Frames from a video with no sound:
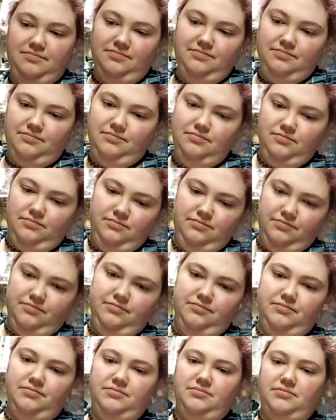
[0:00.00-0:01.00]
mix,
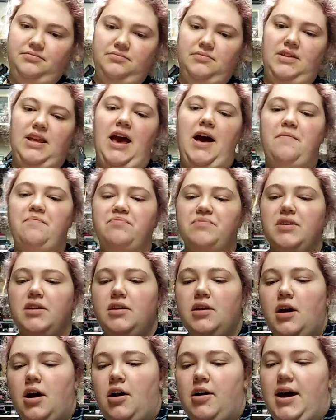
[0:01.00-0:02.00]
your drink mix. Yeah.
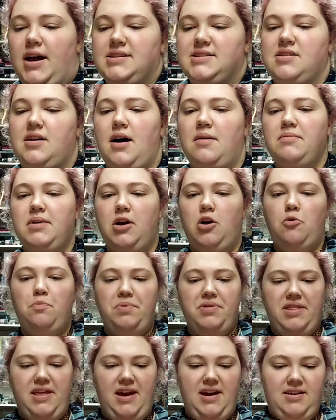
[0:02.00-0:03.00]
Okay, so I'm going to
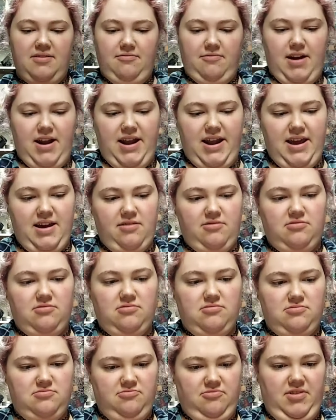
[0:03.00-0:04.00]
open that right
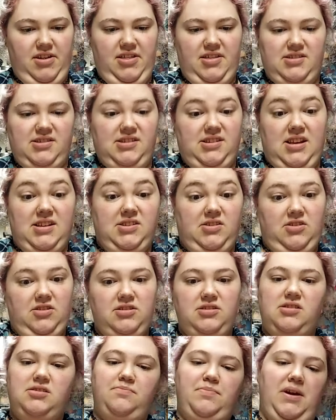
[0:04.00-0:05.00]
now with
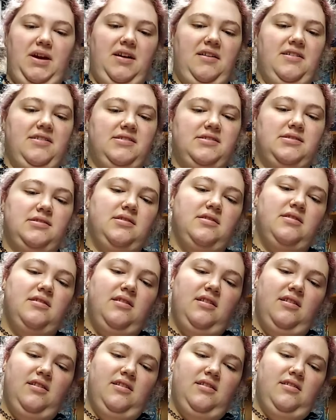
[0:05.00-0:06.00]
scissors because
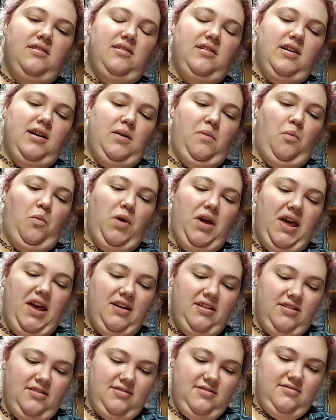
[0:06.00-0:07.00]
I'm
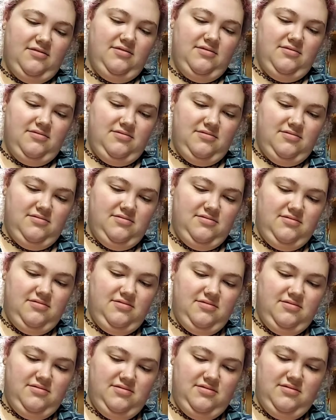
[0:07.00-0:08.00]
weak. I don't know anything
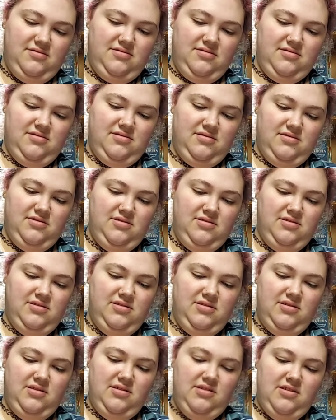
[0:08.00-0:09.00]
about MREs.
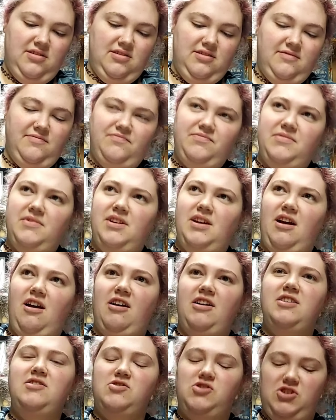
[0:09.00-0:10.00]

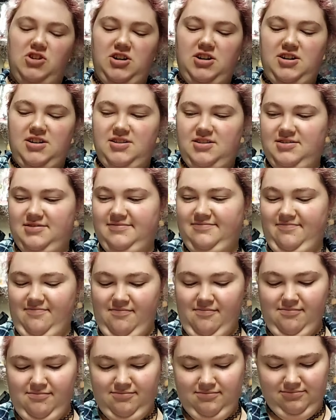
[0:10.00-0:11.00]
Are you sure?
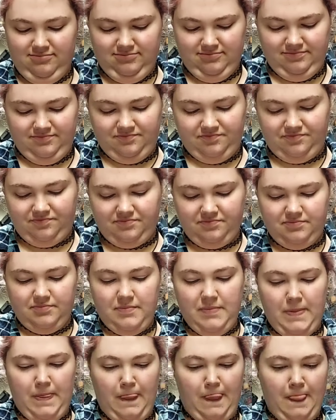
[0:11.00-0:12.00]
Maybe I'm
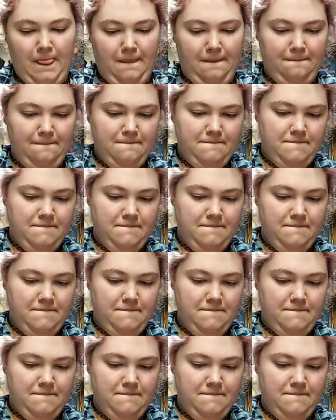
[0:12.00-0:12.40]
lying.